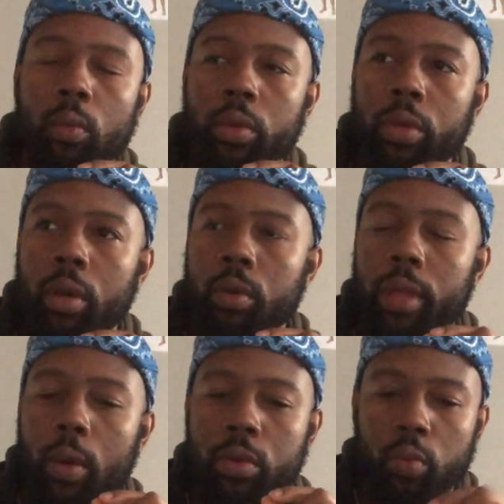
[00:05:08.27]
You know,
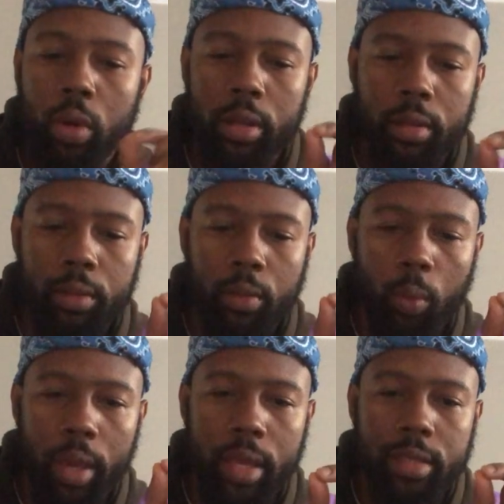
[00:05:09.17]
that was one of the, the
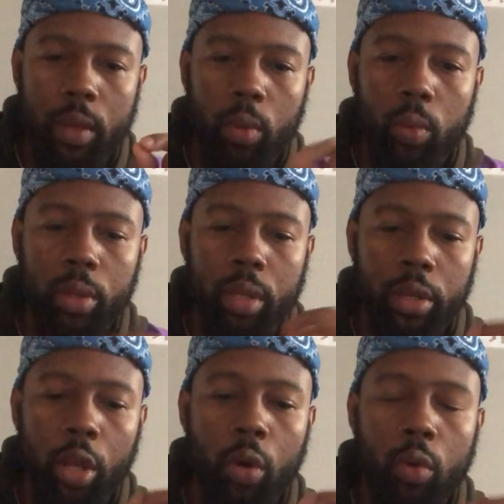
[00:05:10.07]
ways that we would
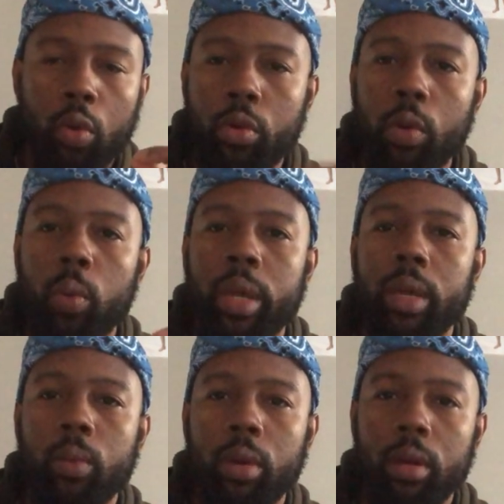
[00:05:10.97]
know who the
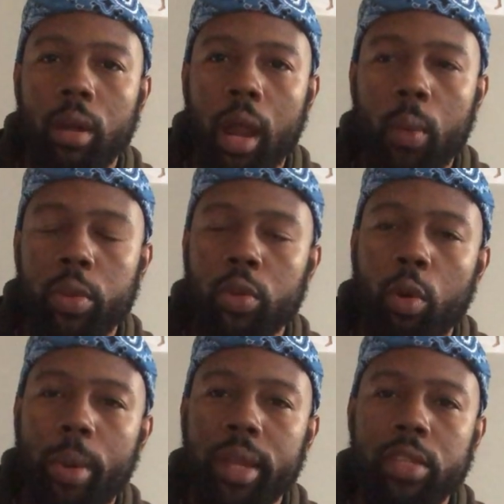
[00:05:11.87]
wicked were. All right, when you
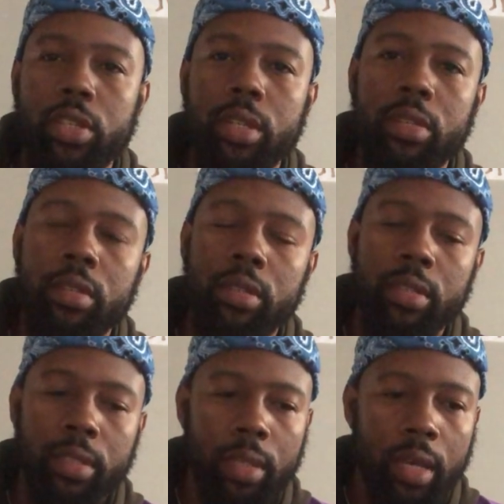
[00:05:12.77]
go back to Genesis
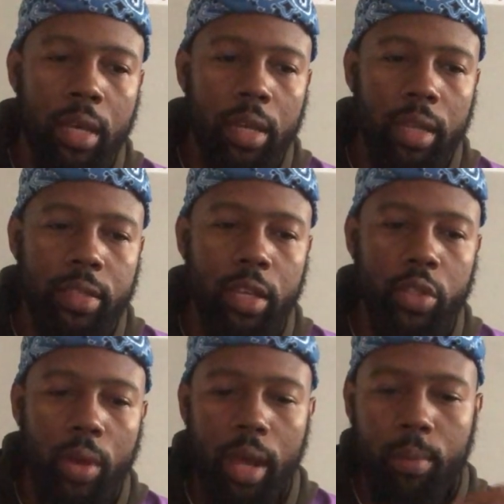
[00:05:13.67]
and it tells
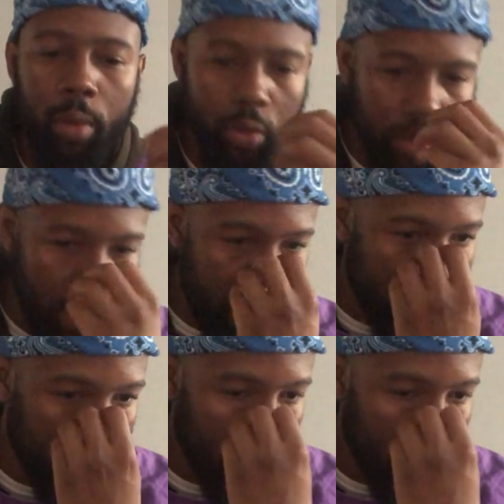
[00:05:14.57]
you how the Most High...